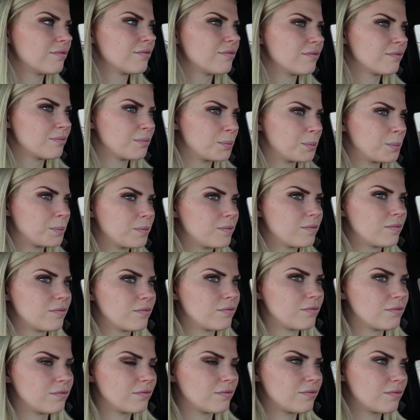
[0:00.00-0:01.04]

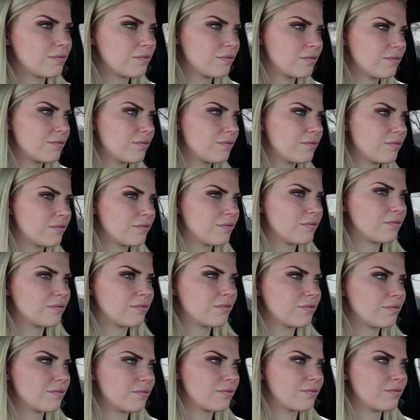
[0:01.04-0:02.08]

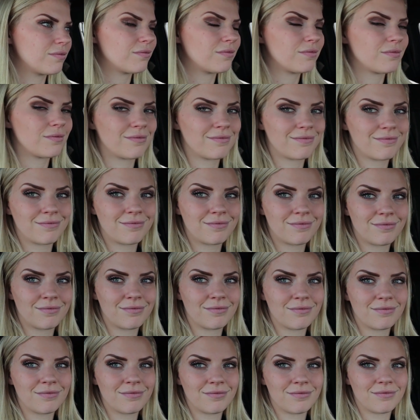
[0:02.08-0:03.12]

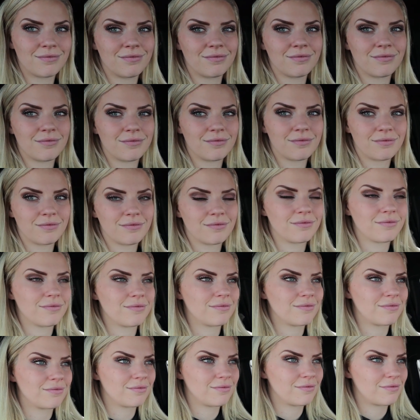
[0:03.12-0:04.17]

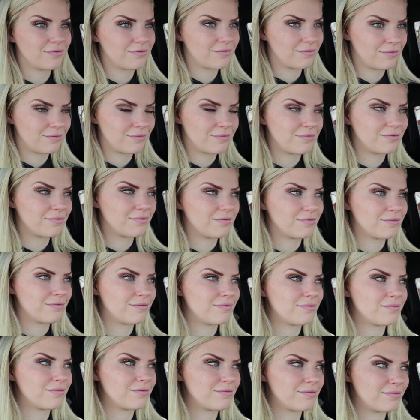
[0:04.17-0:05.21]

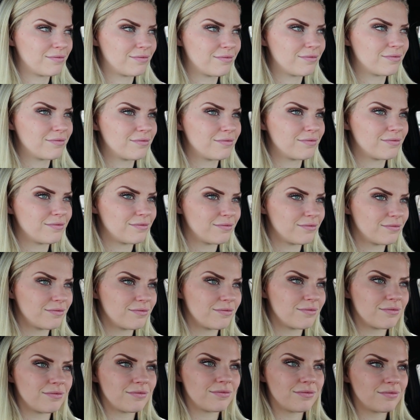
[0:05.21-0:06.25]

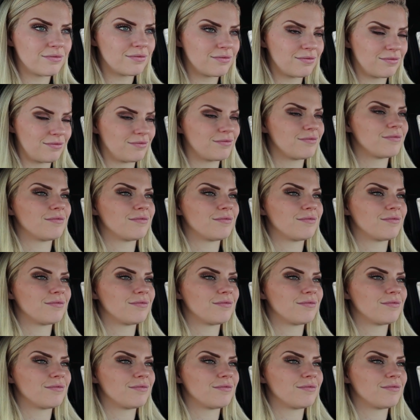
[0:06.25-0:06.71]
(not speaking)